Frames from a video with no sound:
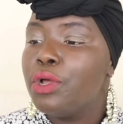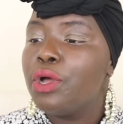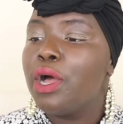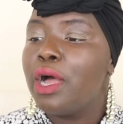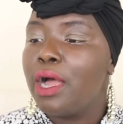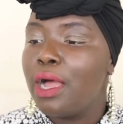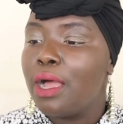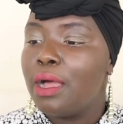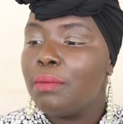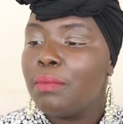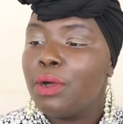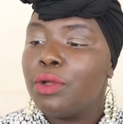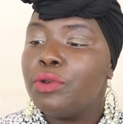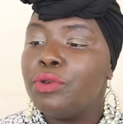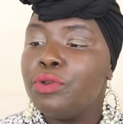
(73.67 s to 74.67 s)

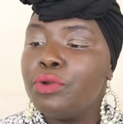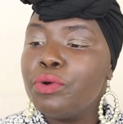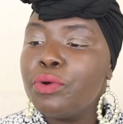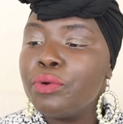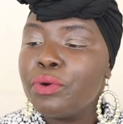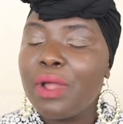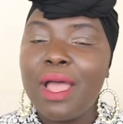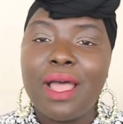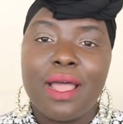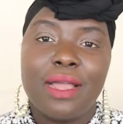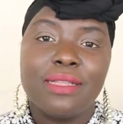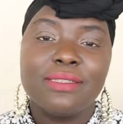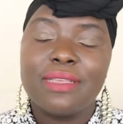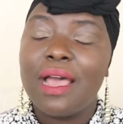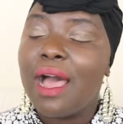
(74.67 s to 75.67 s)
Noor
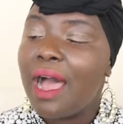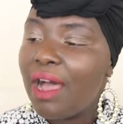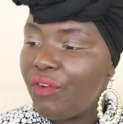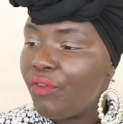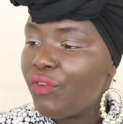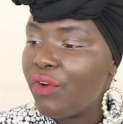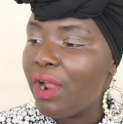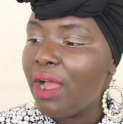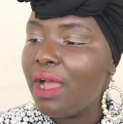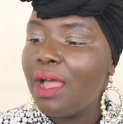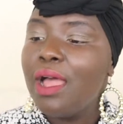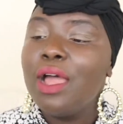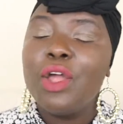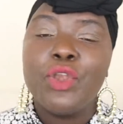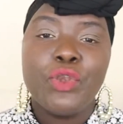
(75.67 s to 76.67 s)
and
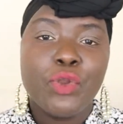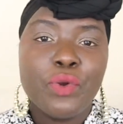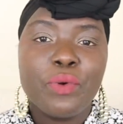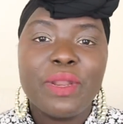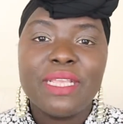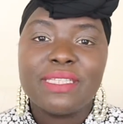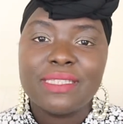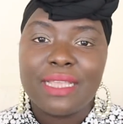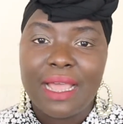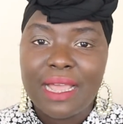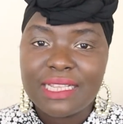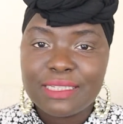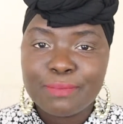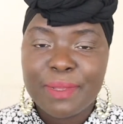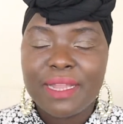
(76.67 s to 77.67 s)
Afra. Noor is the
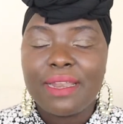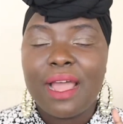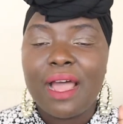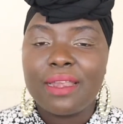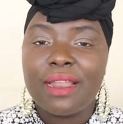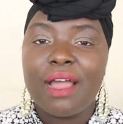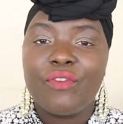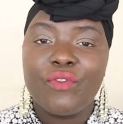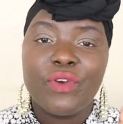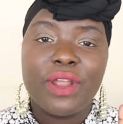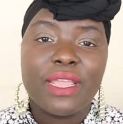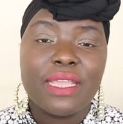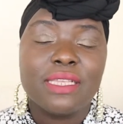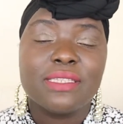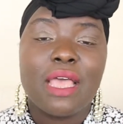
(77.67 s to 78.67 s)
husband and
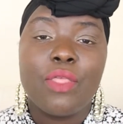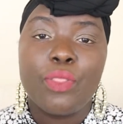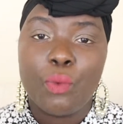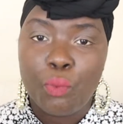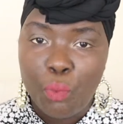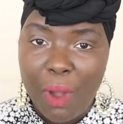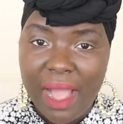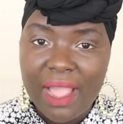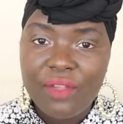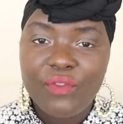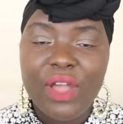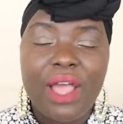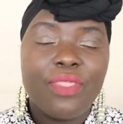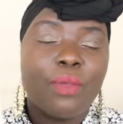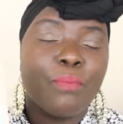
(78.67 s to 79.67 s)
Afra is the wife,
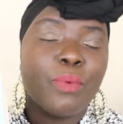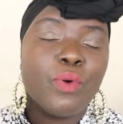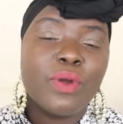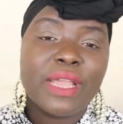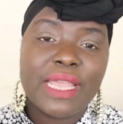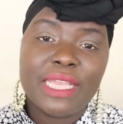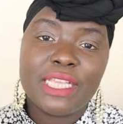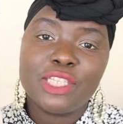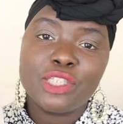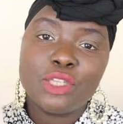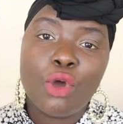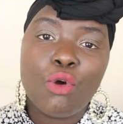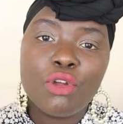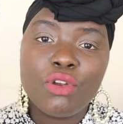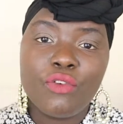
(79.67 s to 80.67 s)
and the book is
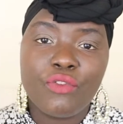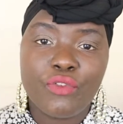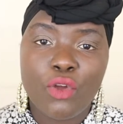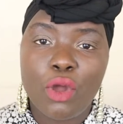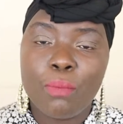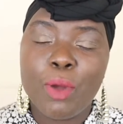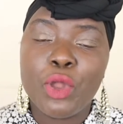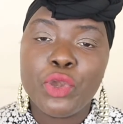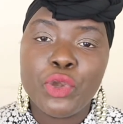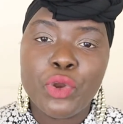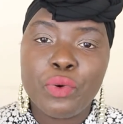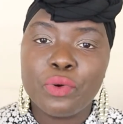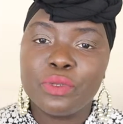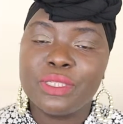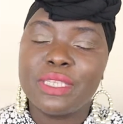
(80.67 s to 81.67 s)
told from
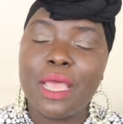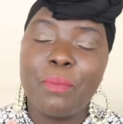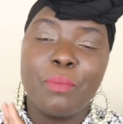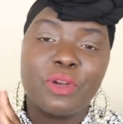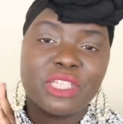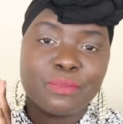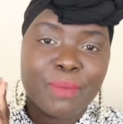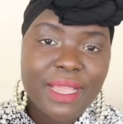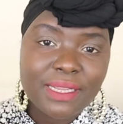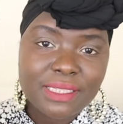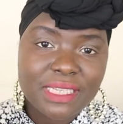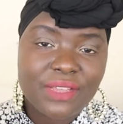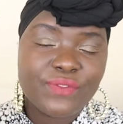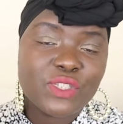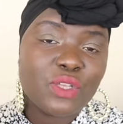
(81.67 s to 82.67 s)
Noor's
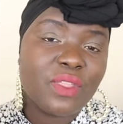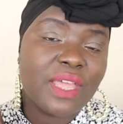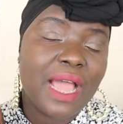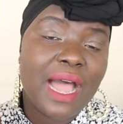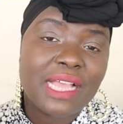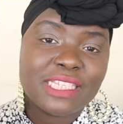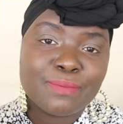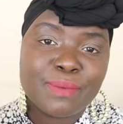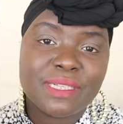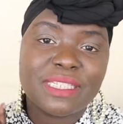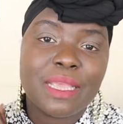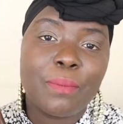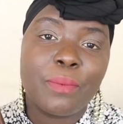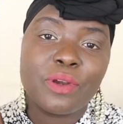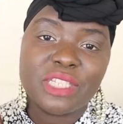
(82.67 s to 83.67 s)
perspective, so the husband's
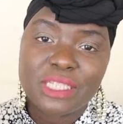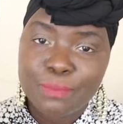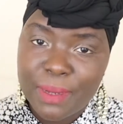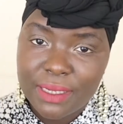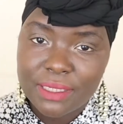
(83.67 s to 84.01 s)
perspective.